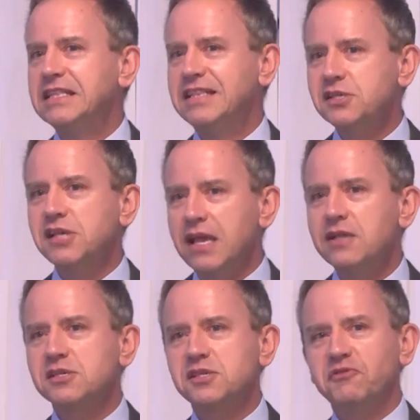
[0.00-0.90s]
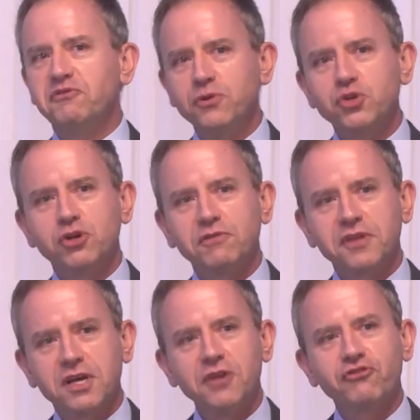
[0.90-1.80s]
This is the future of
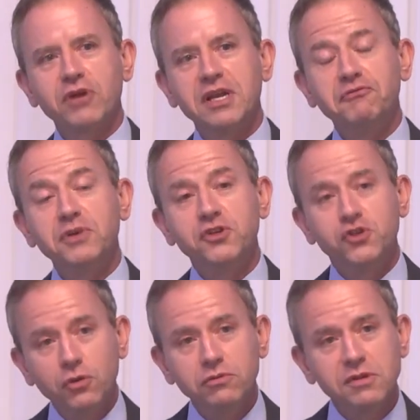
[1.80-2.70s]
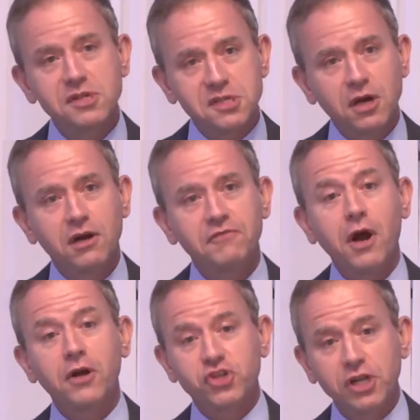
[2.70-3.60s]
the country, and if we don't serve
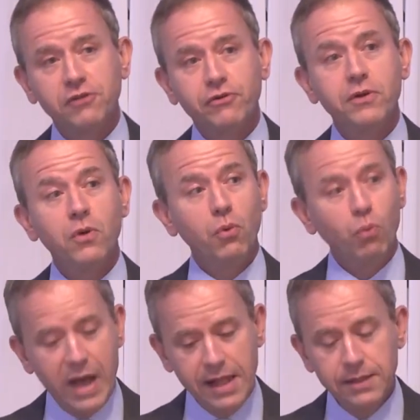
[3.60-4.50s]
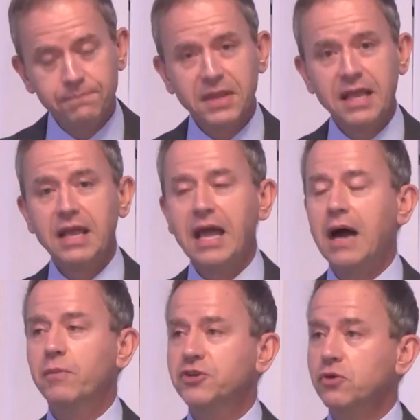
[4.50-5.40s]
our children well,
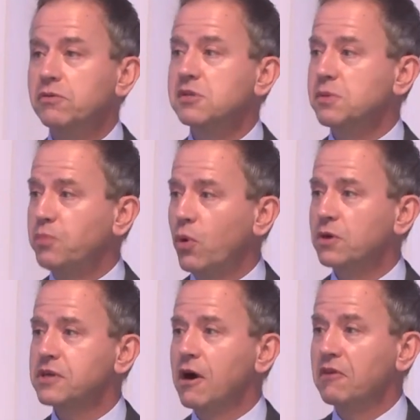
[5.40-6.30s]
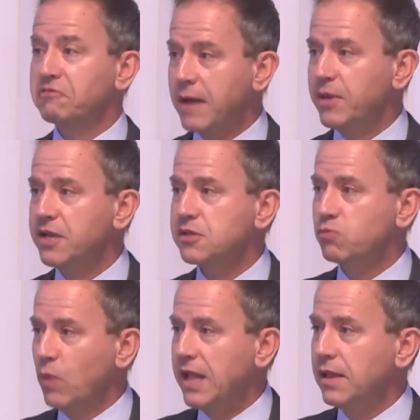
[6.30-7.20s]
and we don't support our
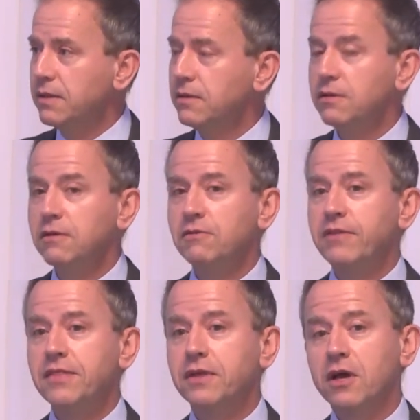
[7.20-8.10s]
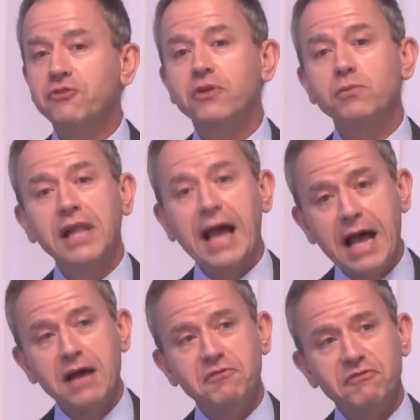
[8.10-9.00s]
families well, then the country will
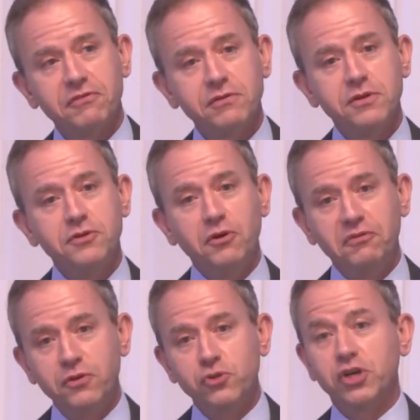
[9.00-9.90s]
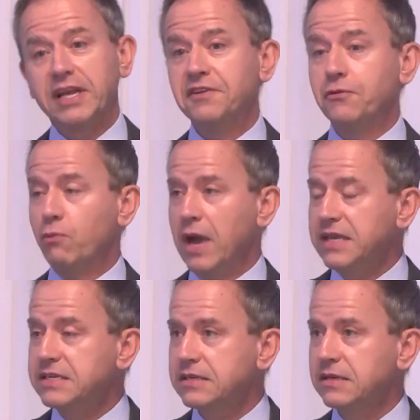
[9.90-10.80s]
have no future. Get it
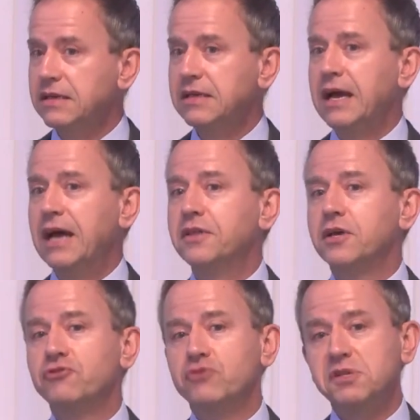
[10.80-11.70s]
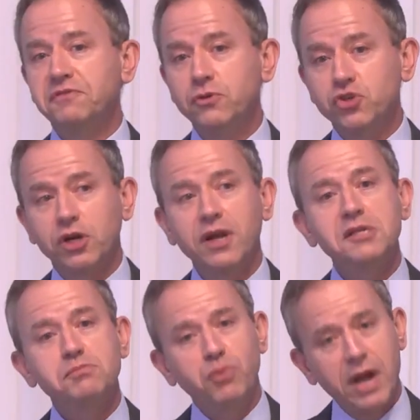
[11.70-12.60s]
right, and the country's future
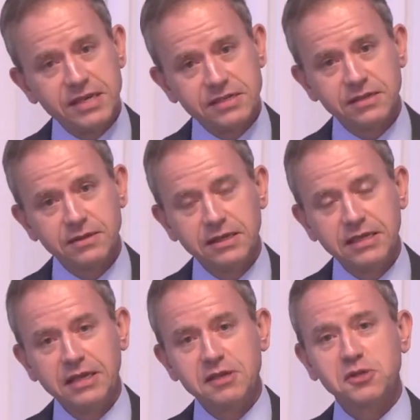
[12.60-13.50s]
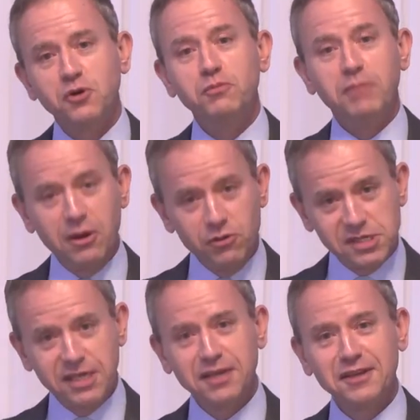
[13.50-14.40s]
is bright. So
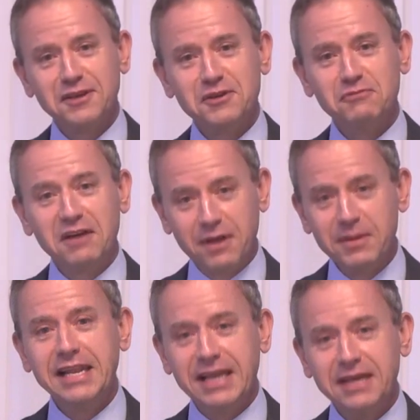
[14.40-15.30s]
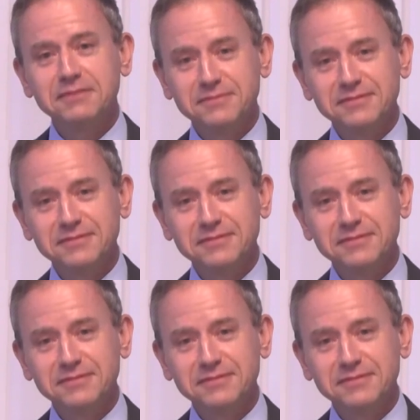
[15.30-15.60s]
Balozi wa Familia